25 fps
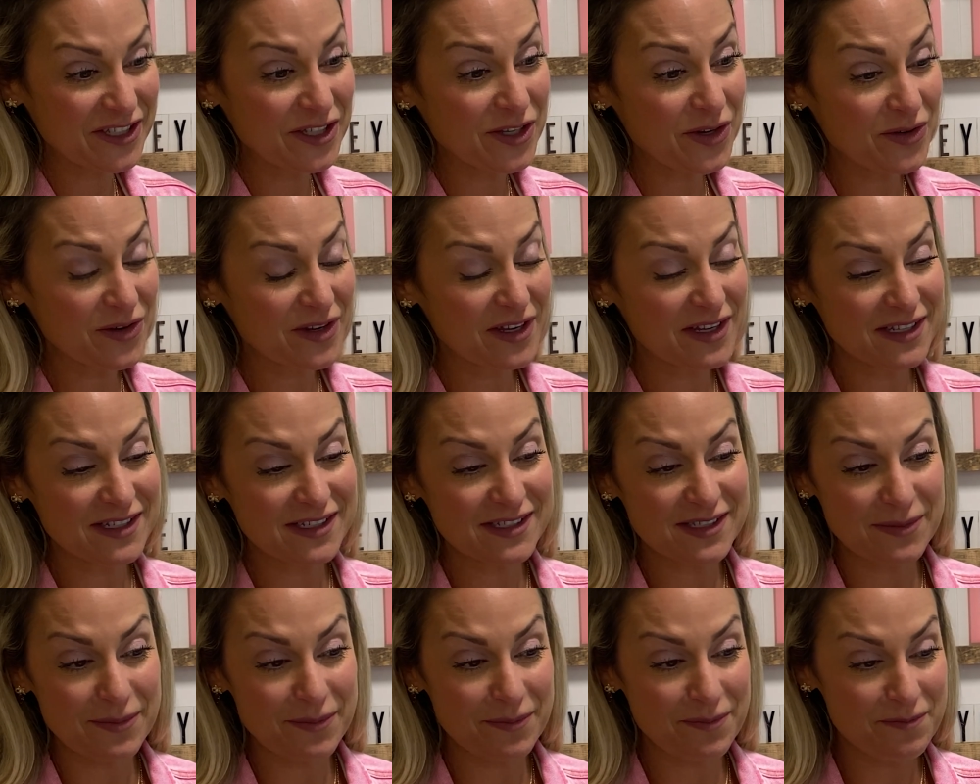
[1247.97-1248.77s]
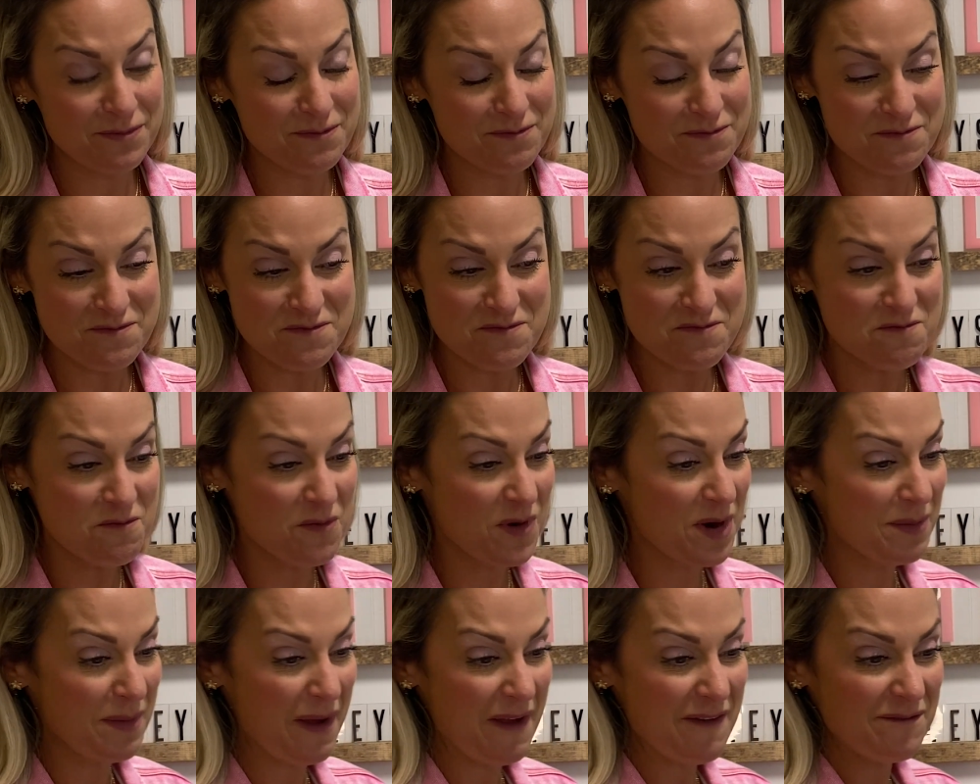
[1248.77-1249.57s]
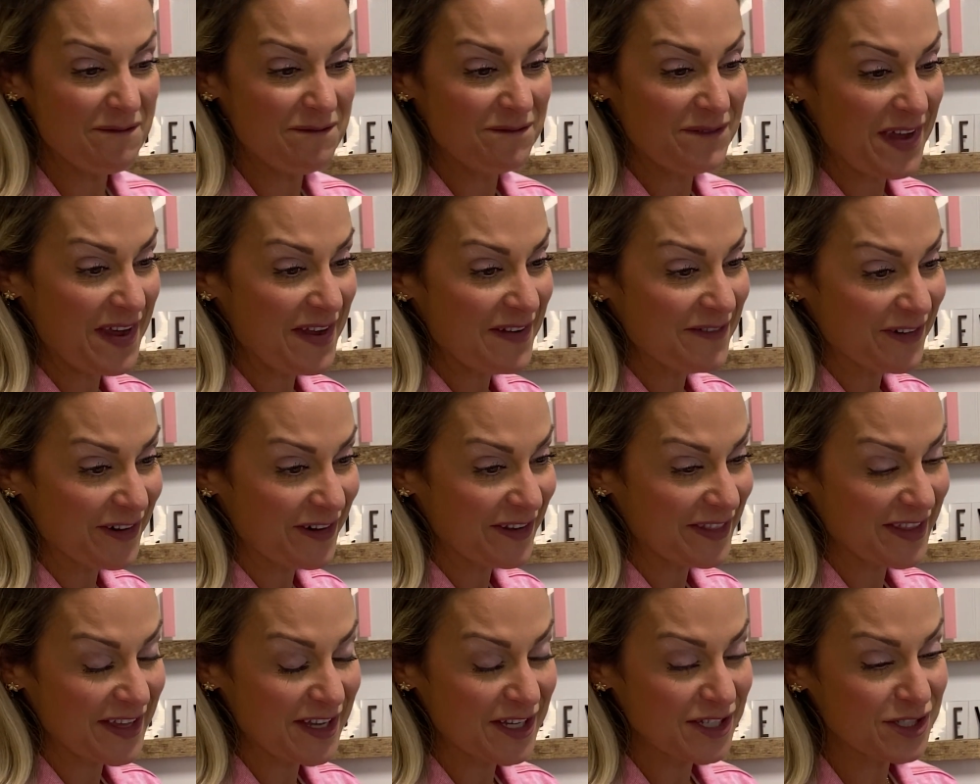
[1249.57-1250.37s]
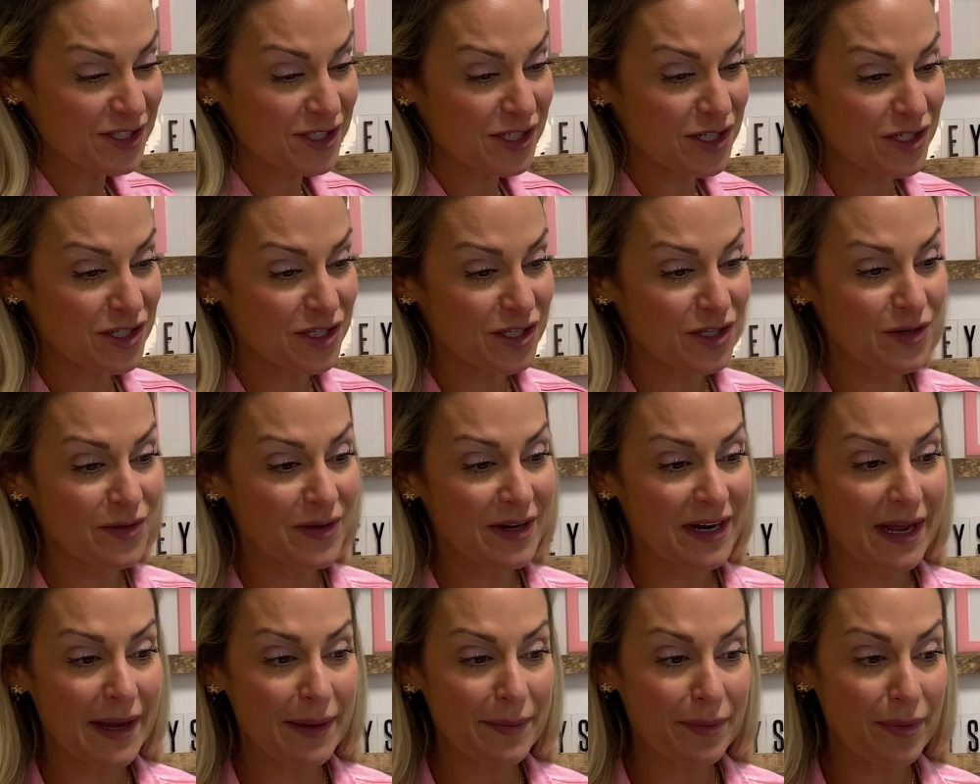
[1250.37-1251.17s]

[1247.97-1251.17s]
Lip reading: Yoga is one of my favorite things to do. And I